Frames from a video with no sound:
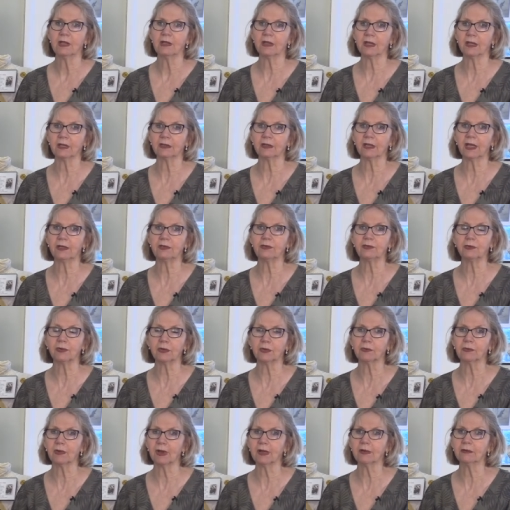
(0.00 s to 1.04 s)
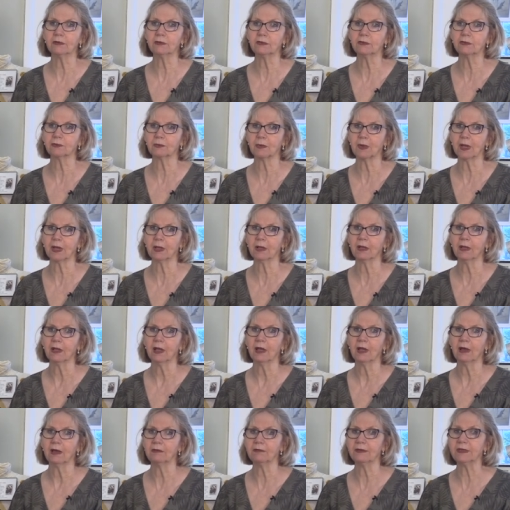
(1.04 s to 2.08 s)
that led to a groundswell
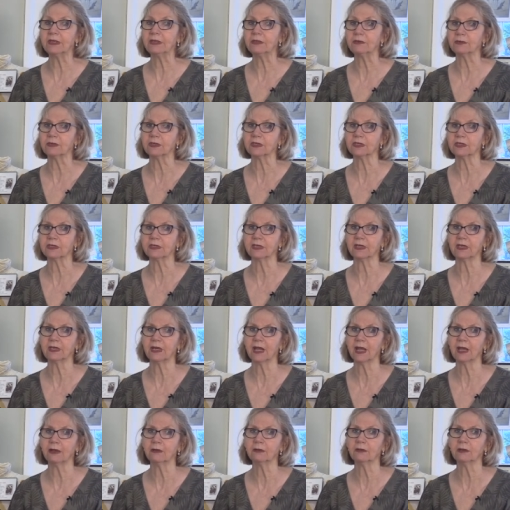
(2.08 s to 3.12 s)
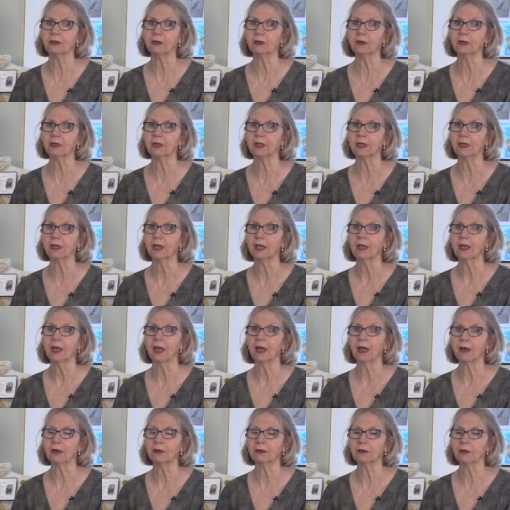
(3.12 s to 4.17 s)
of interest in outlawing
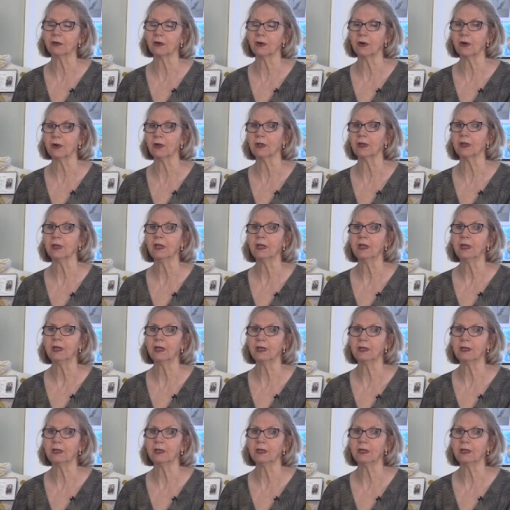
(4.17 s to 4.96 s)
alcohol